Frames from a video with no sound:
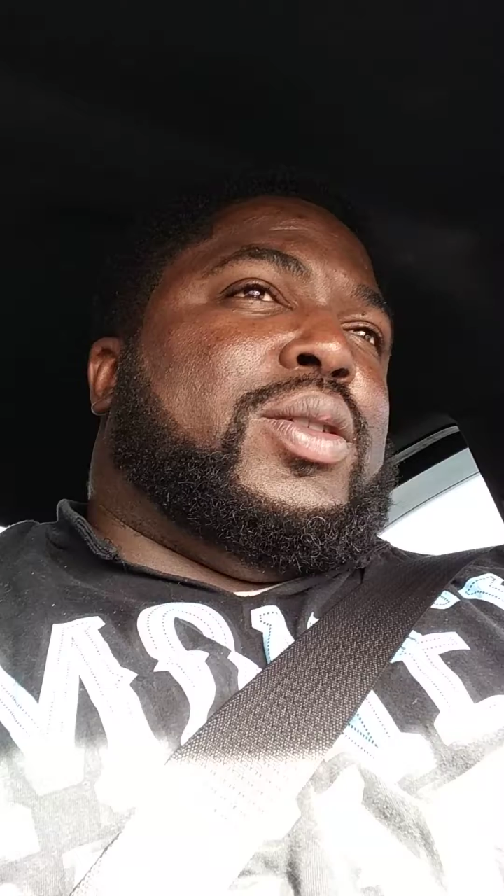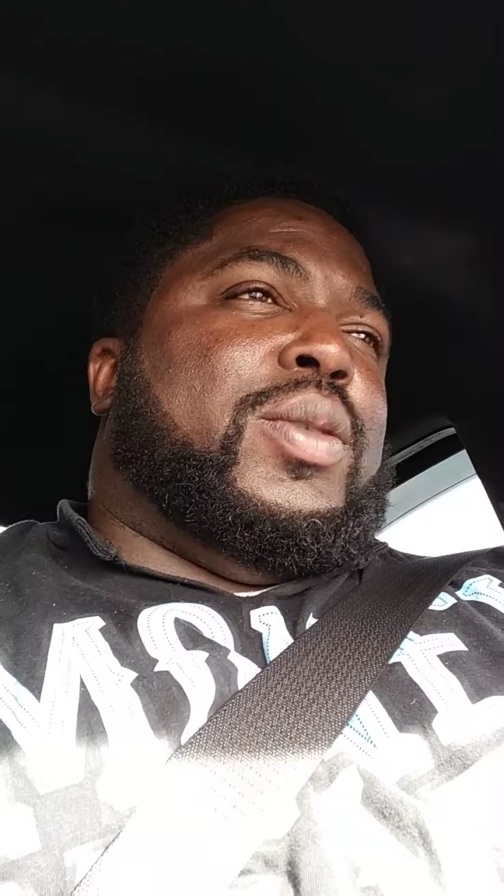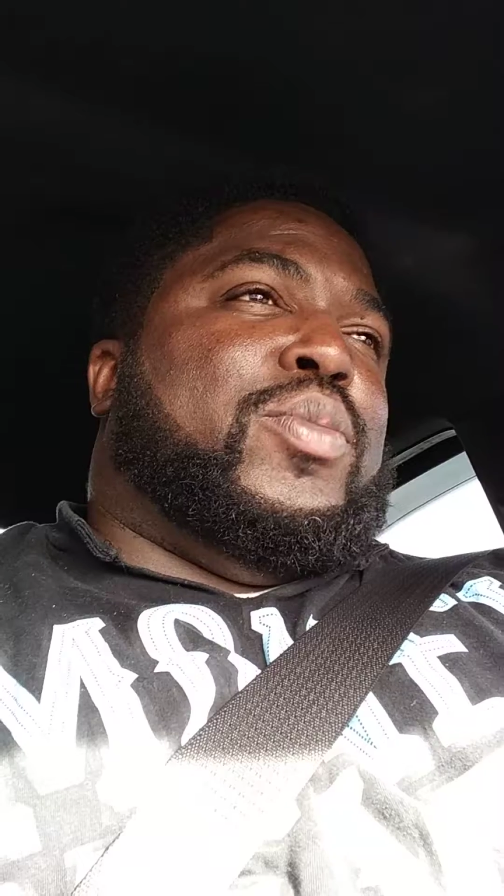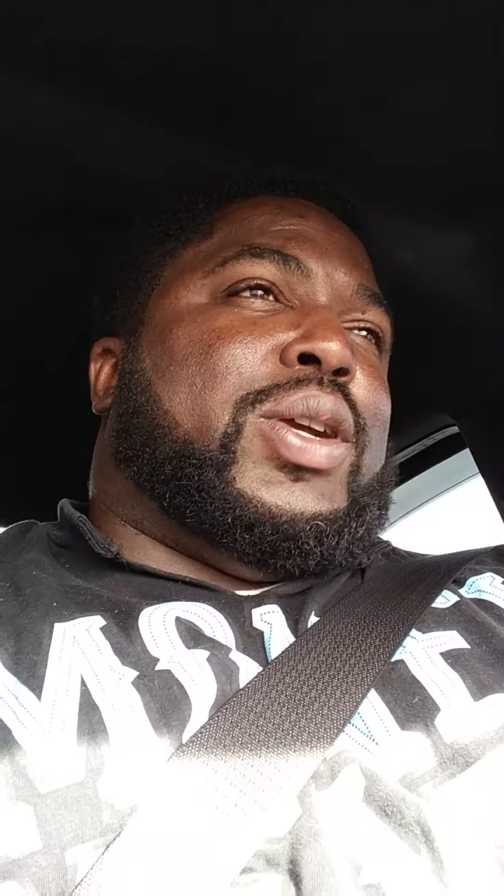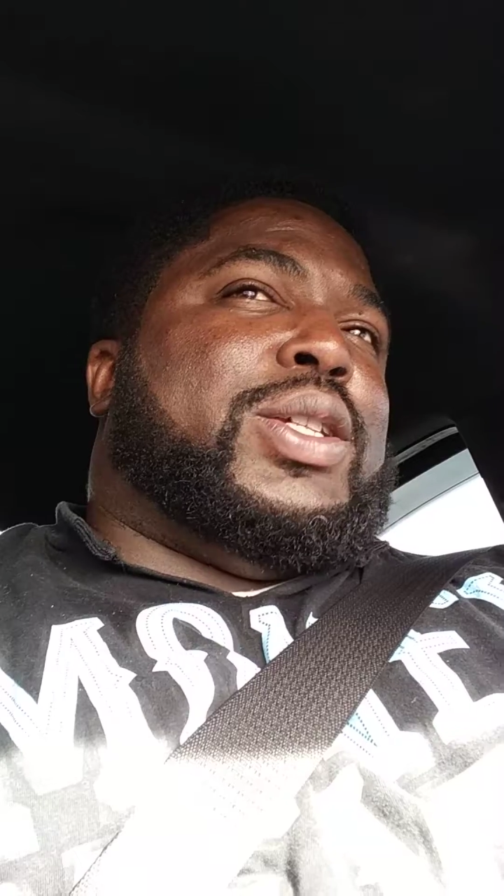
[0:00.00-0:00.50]
the
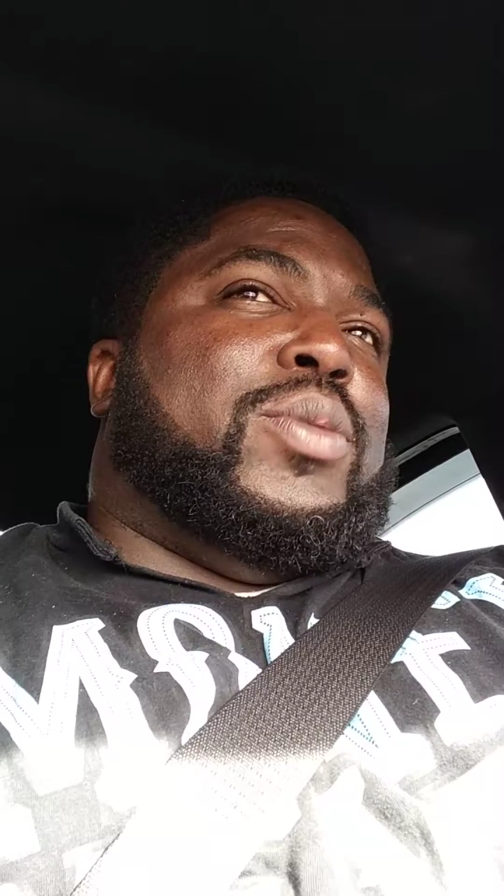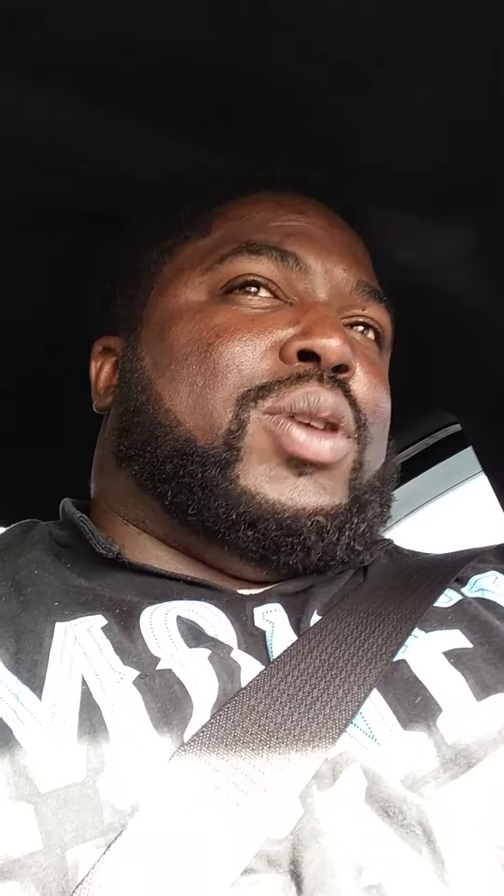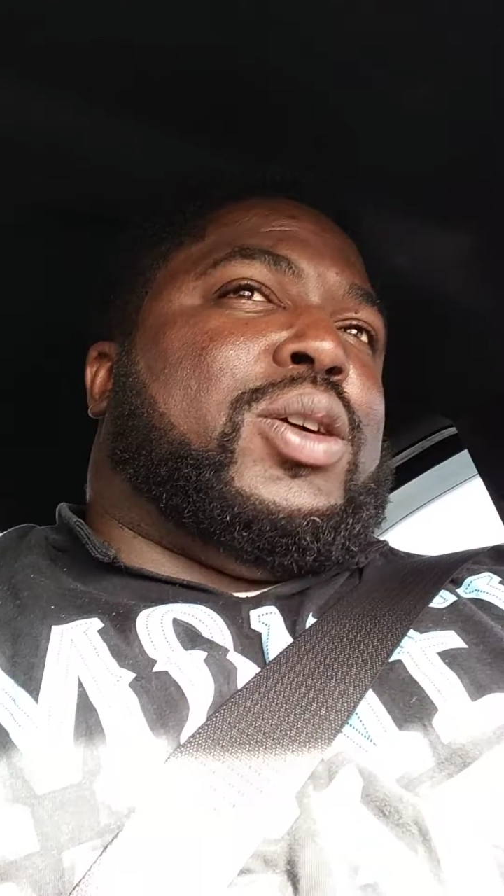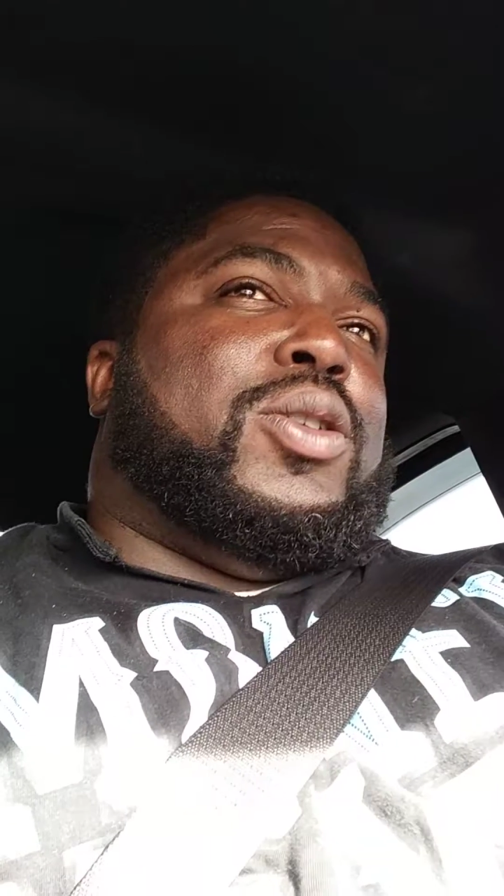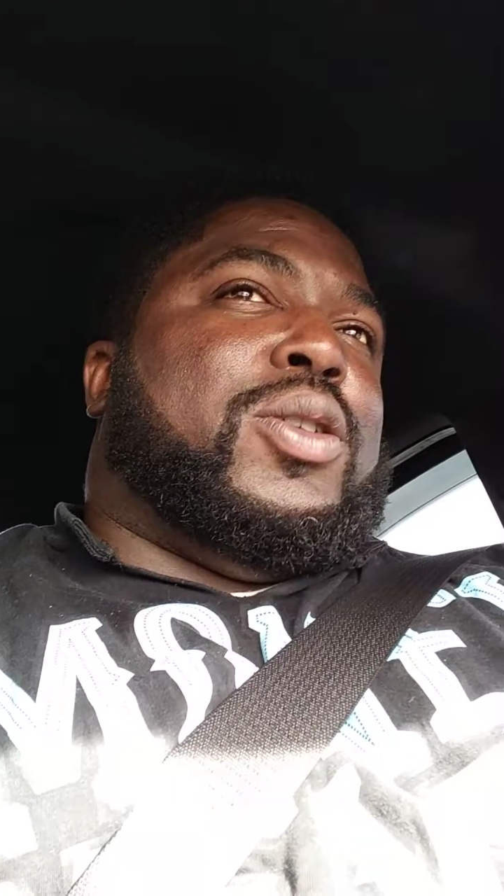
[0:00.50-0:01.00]
brakes in
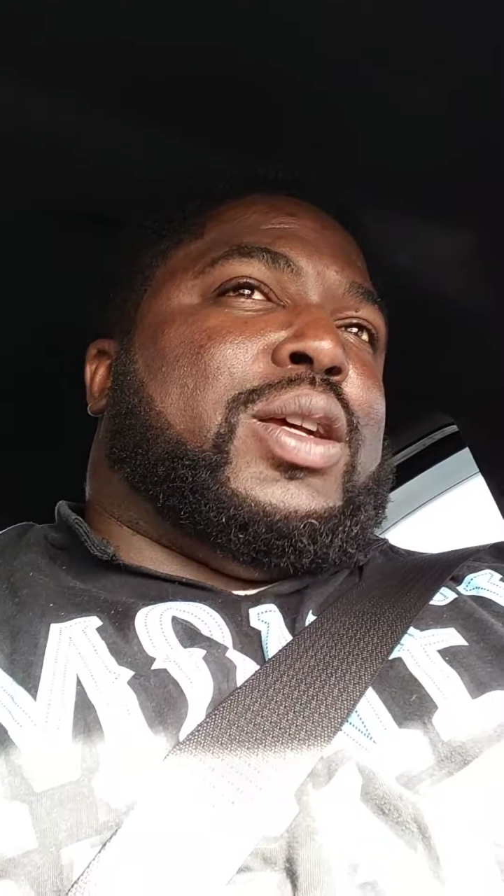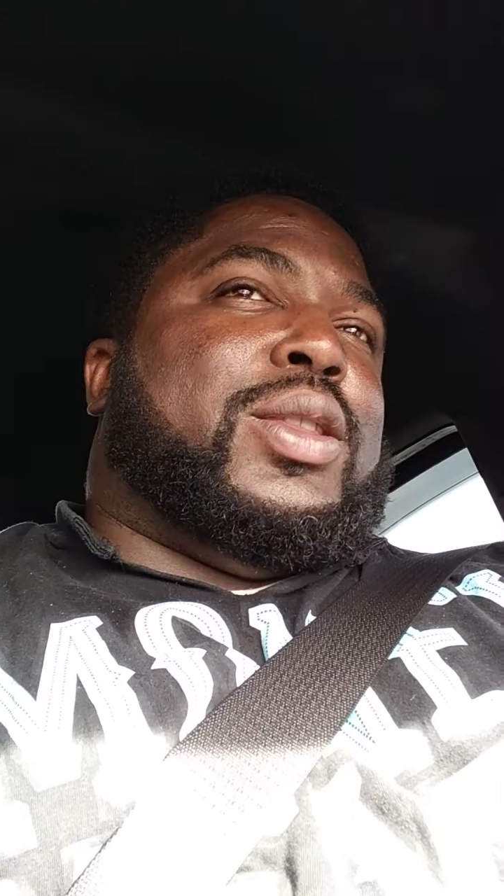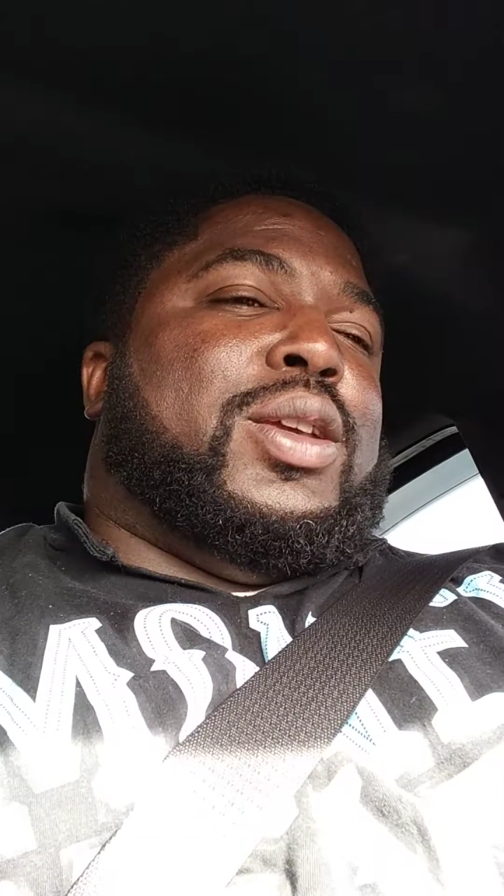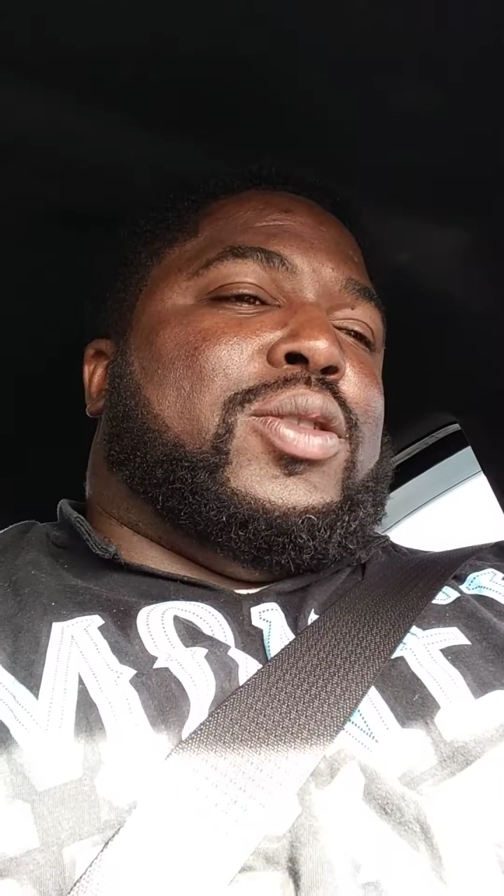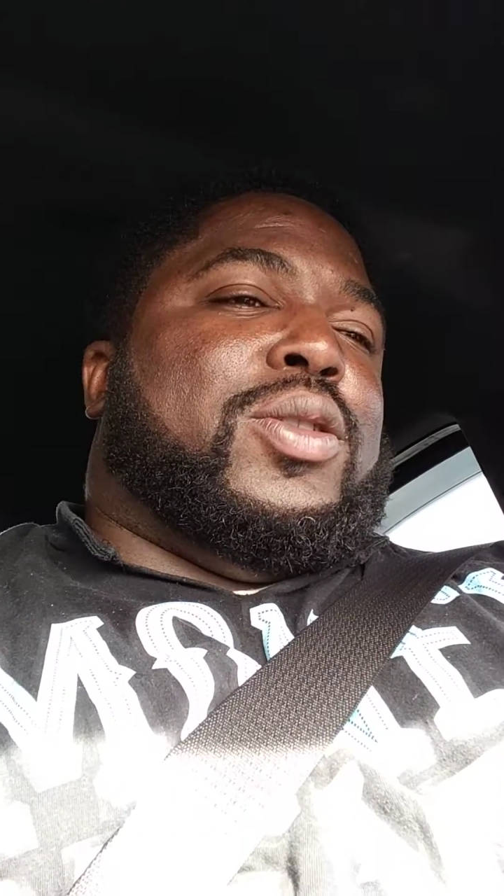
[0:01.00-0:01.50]
my car, I
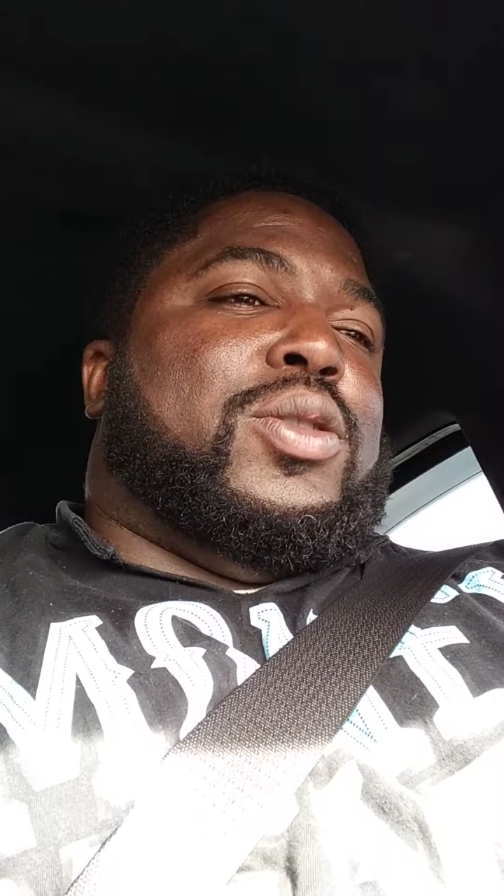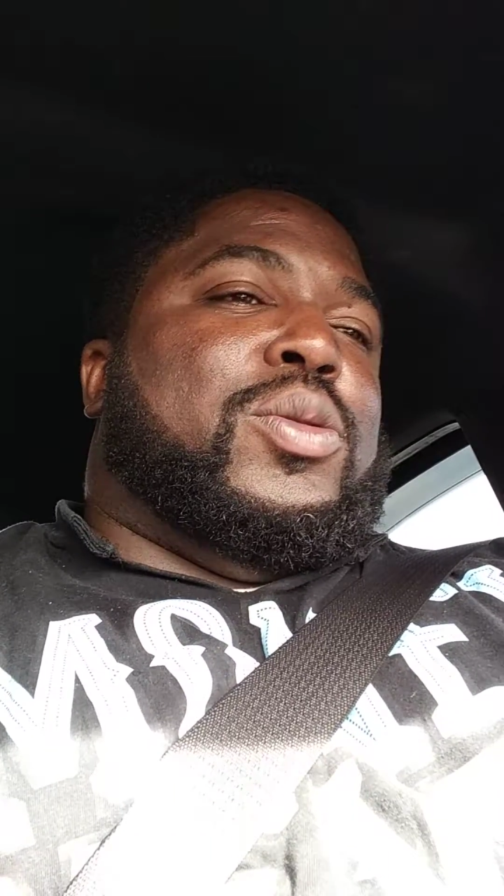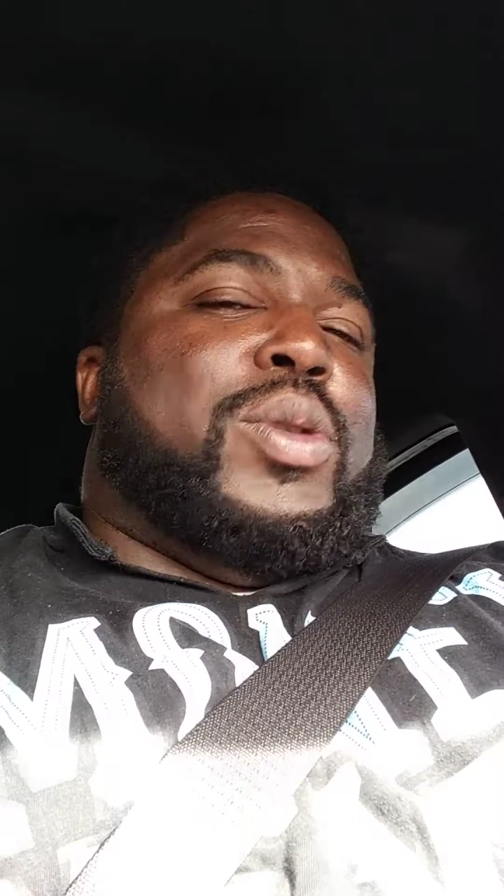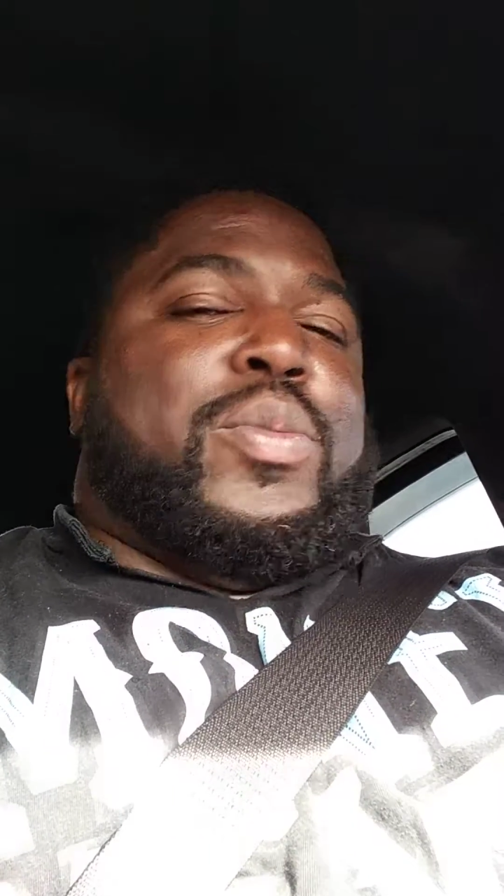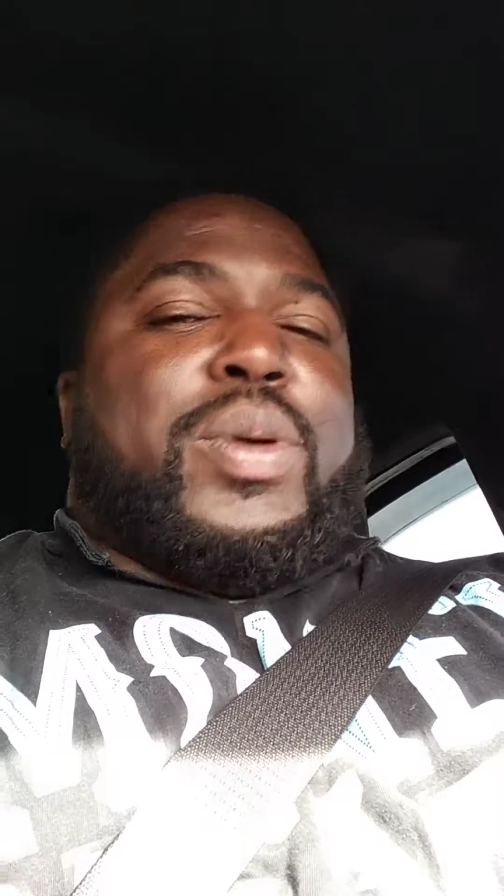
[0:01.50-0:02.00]
think are a little
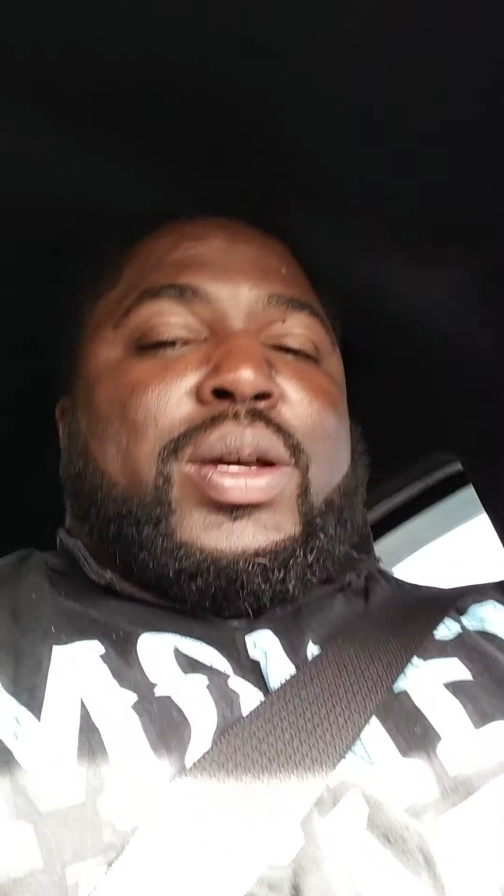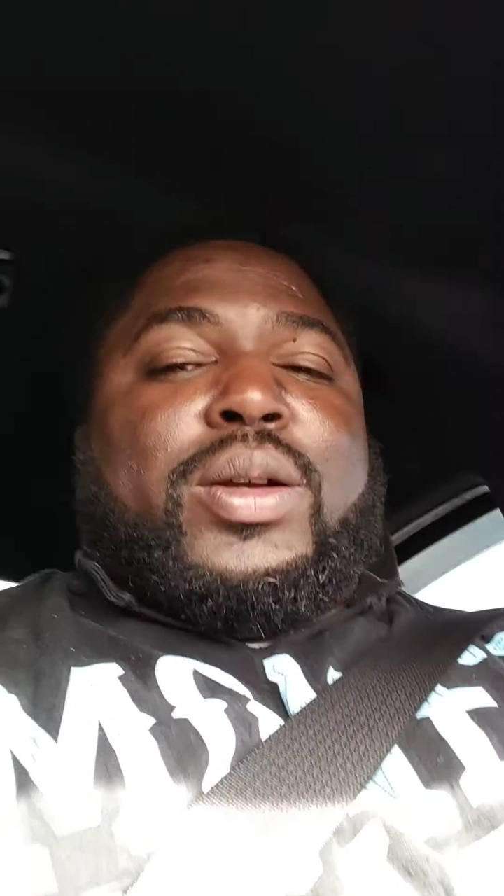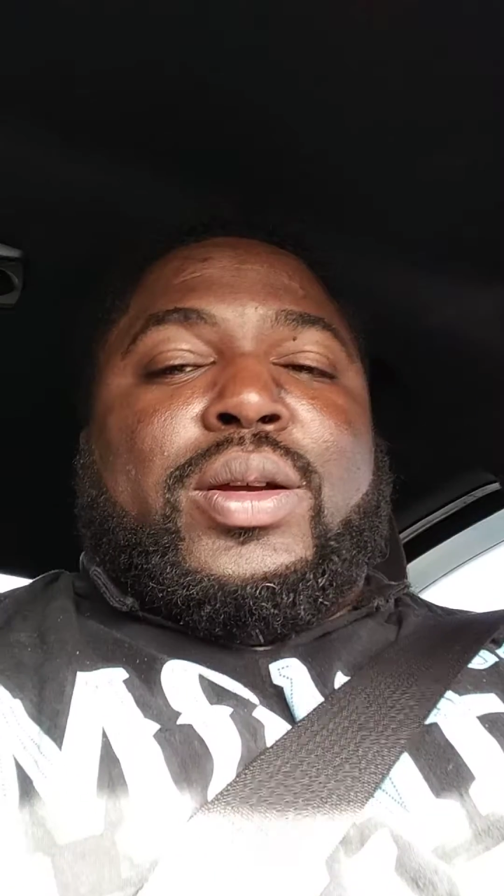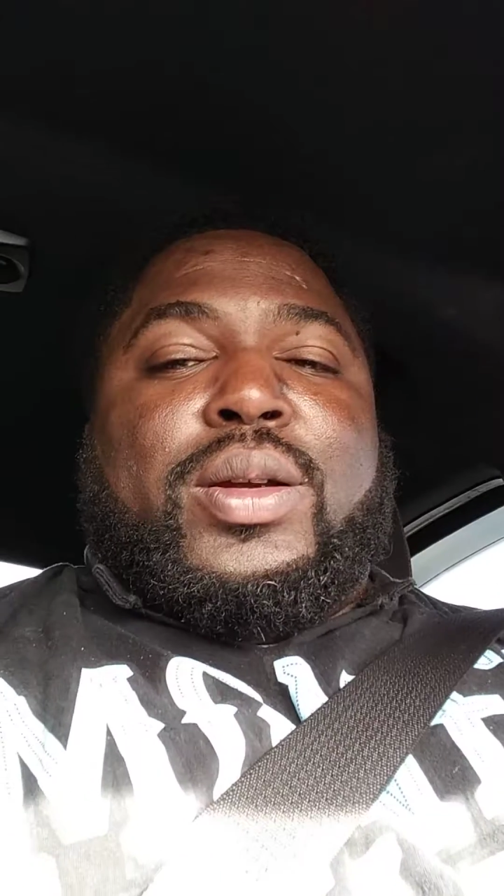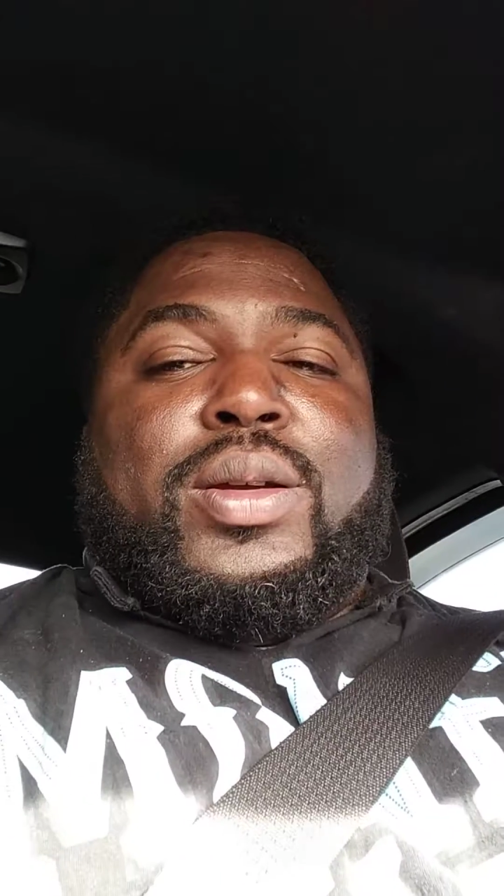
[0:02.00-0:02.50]
bit better.